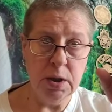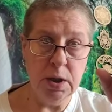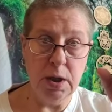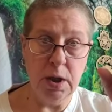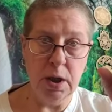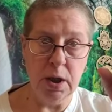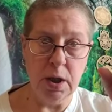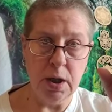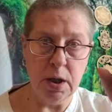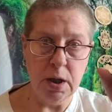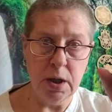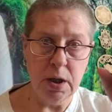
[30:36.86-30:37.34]

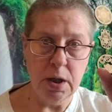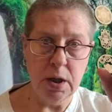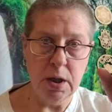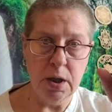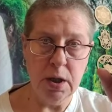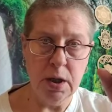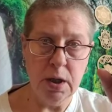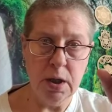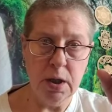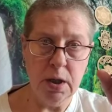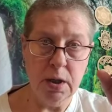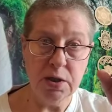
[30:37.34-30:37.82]
Huh.
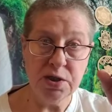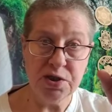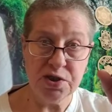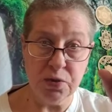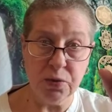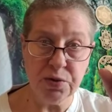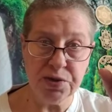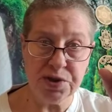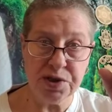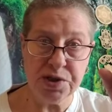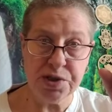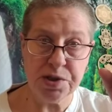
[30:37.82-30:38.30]

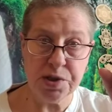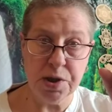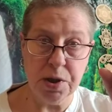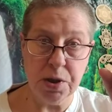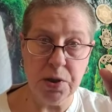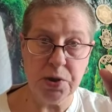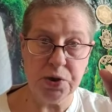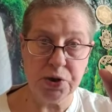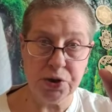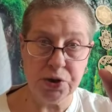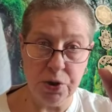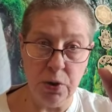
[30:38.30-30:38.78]
Source is
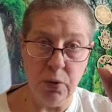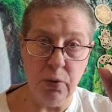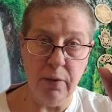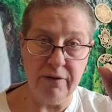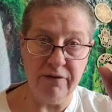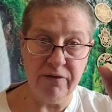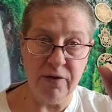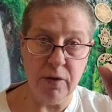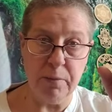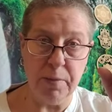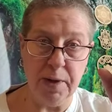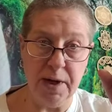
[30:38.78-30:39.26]
going to show
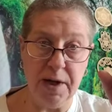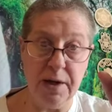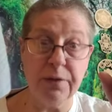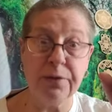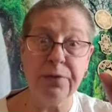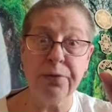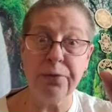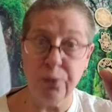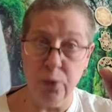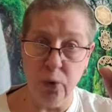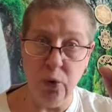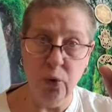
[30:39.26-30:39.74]
everybody
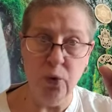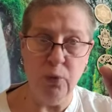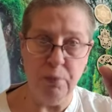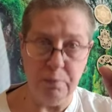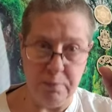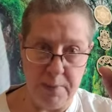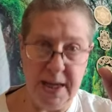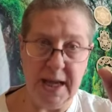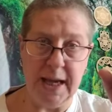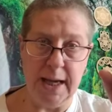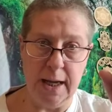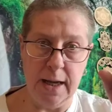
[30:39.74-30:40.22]
through
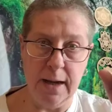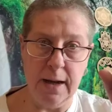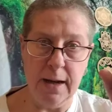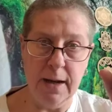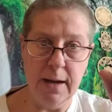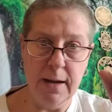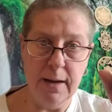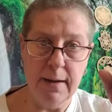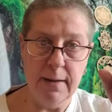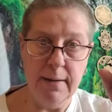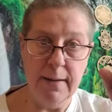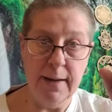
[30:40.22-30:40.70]
me
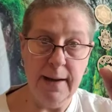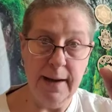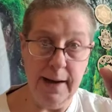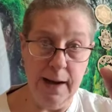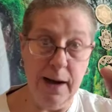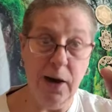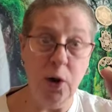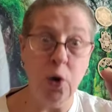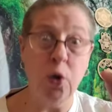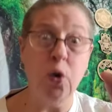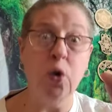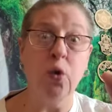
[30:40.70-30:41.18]

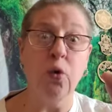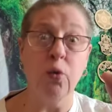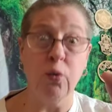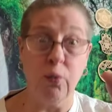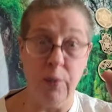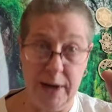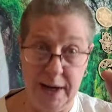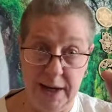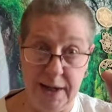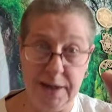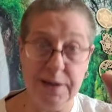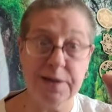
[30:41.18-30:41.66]
how
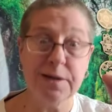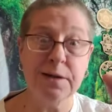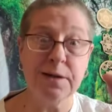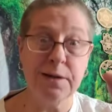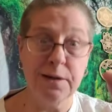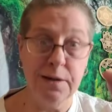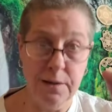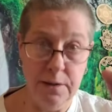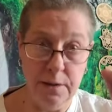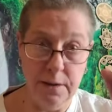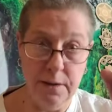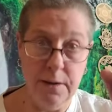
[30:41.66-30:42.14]
great
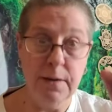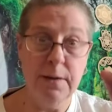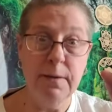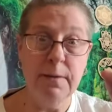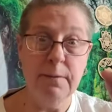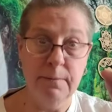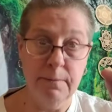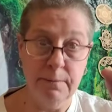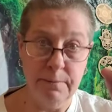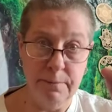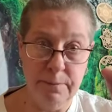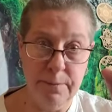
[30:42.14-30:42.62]

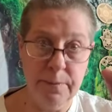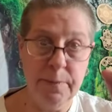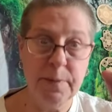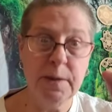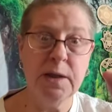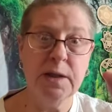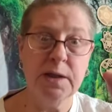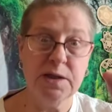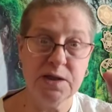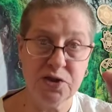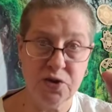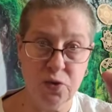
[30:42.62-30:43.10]

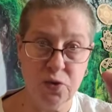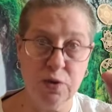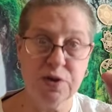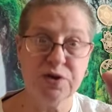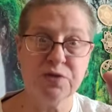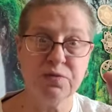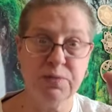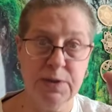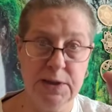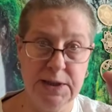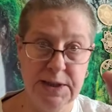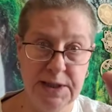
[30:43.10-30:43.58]

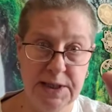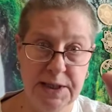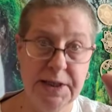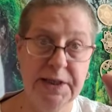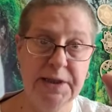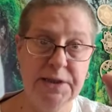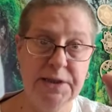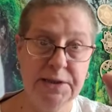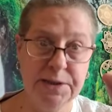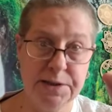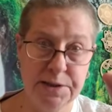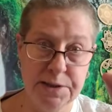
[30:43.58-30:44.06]
Source really
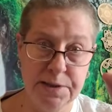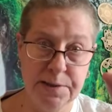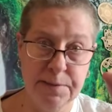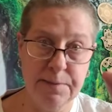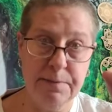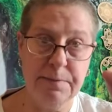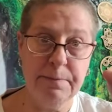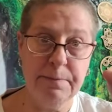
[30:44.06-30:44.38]
is.